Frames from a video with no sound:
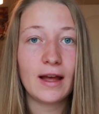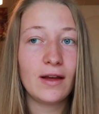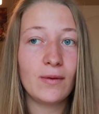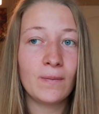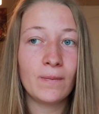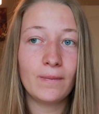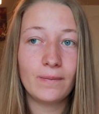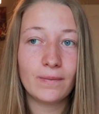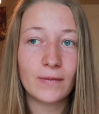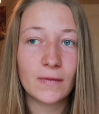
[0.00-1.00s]

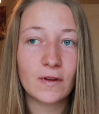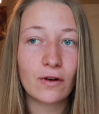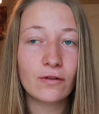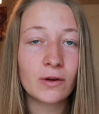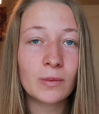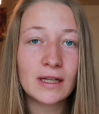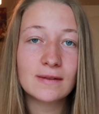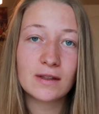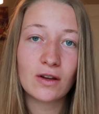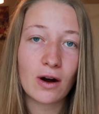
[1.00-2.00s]
Um so for me
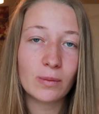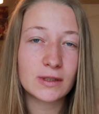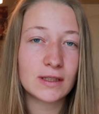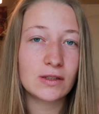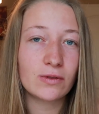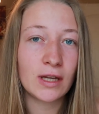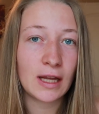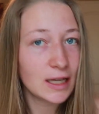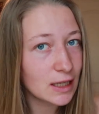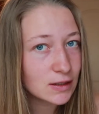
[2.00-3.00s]
it's the opposite to an
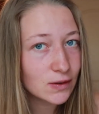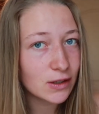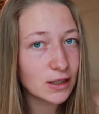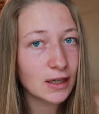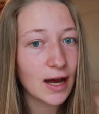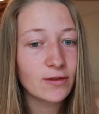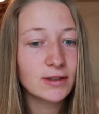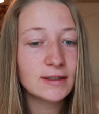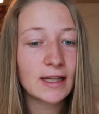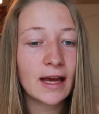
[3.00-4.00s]
eating disorder, I
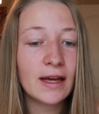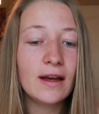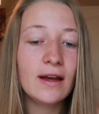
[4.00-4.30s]
would say.